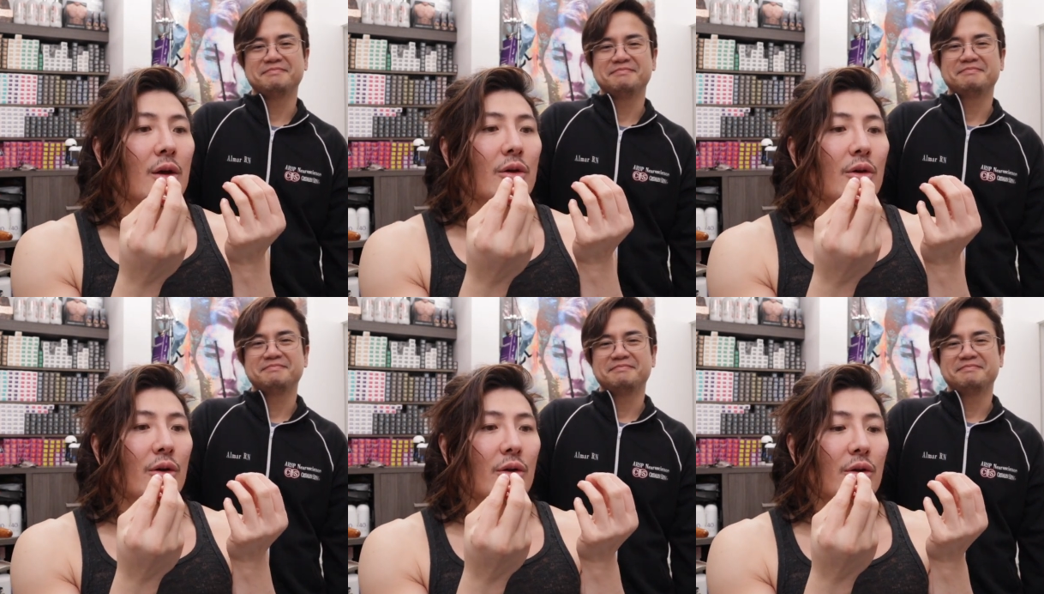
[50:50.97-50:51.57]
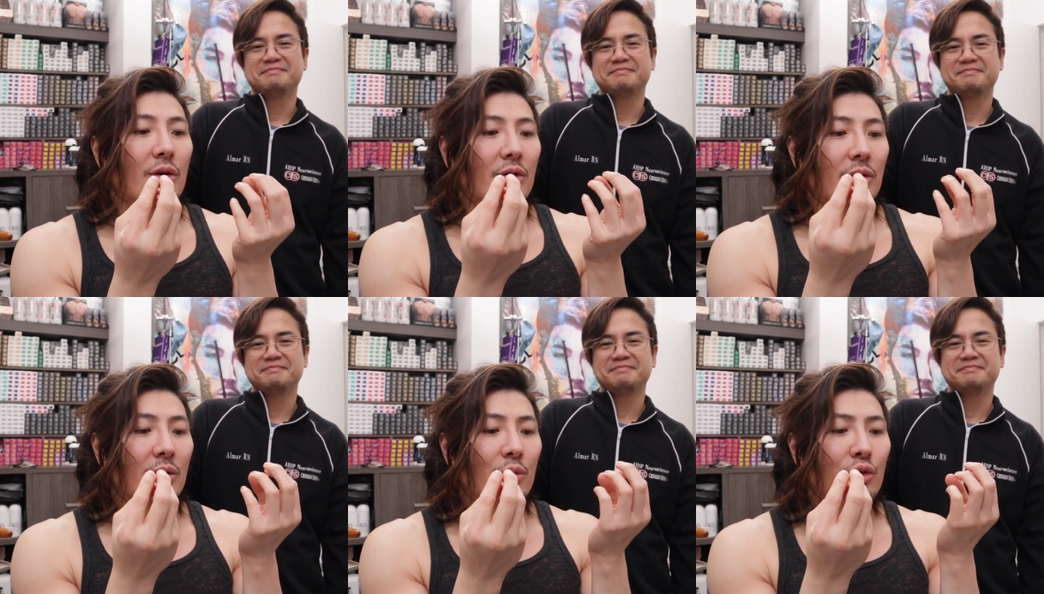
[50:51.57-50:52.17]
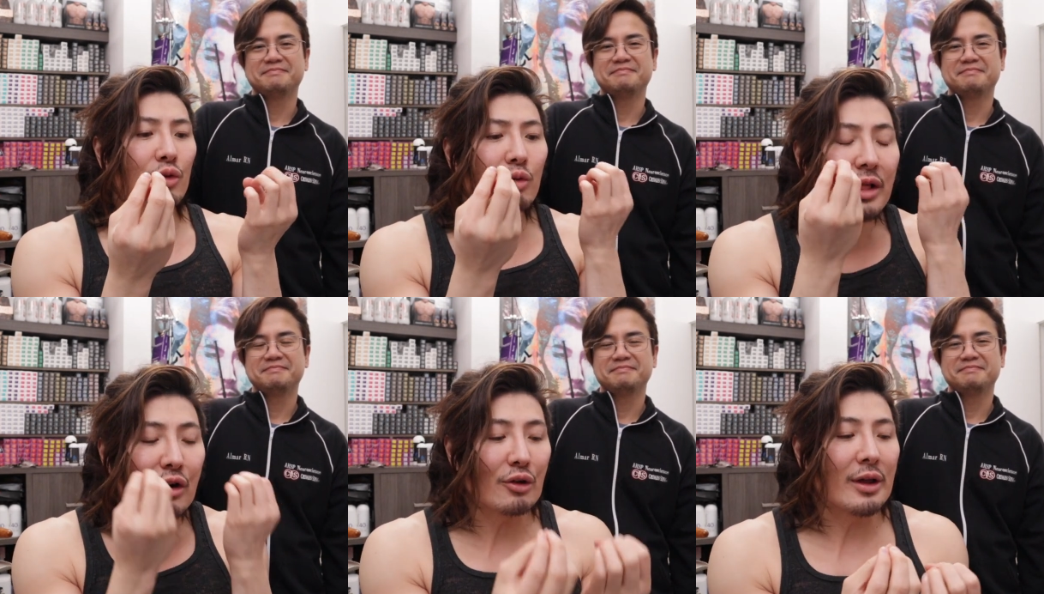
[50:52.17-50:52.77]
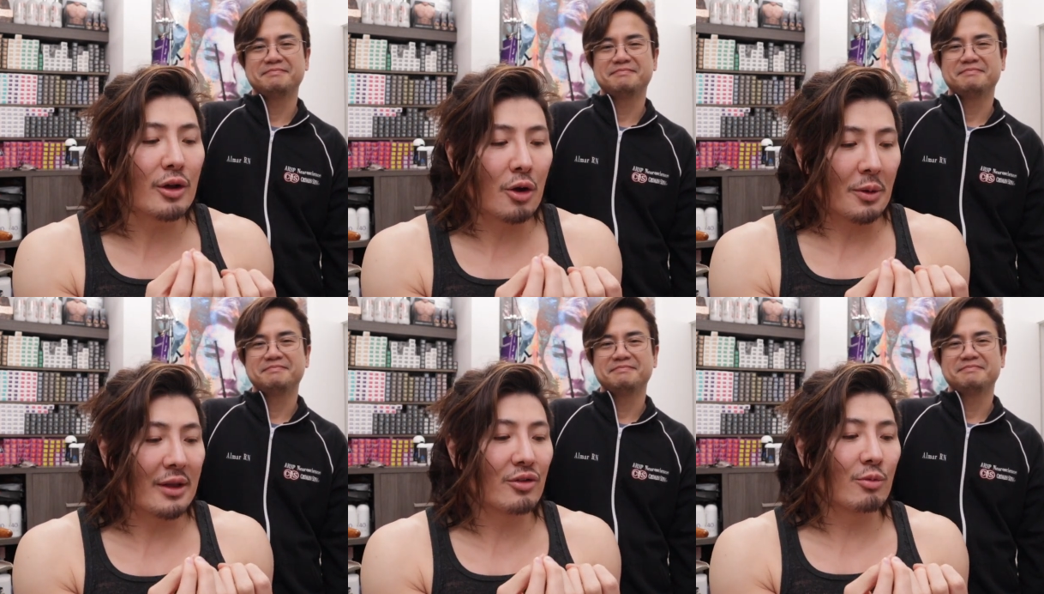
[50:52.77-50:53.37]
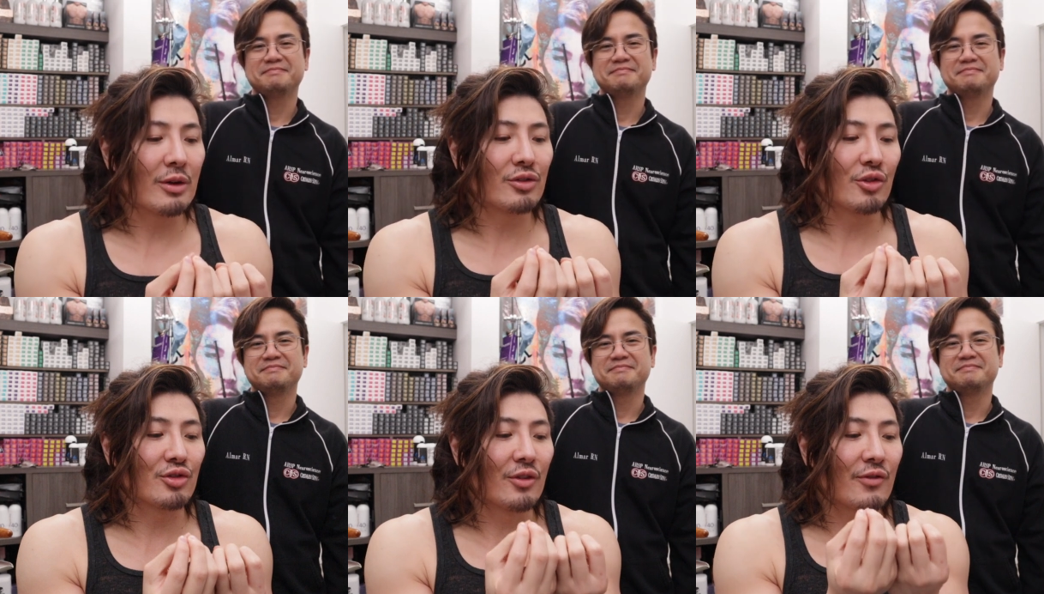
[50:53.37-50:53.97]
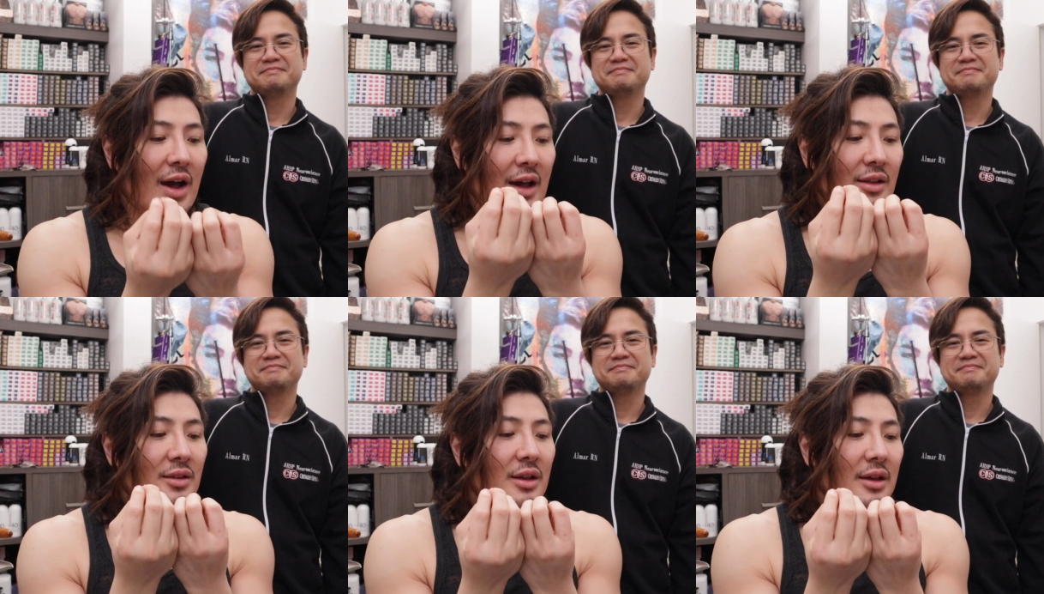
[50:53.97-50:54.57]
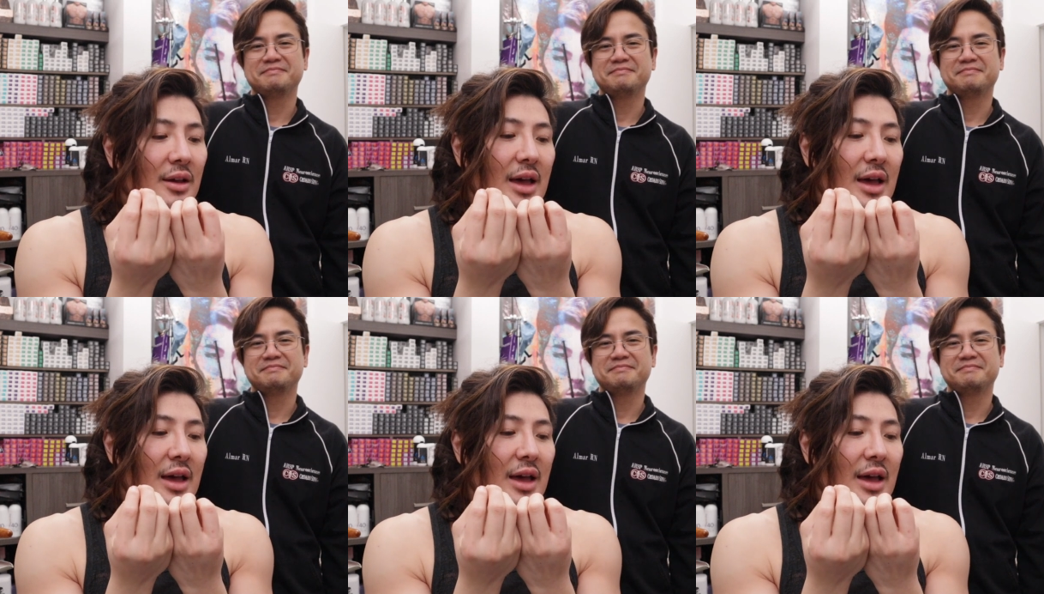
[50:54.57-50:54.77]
Speaker 1: you're you're literally going into research to find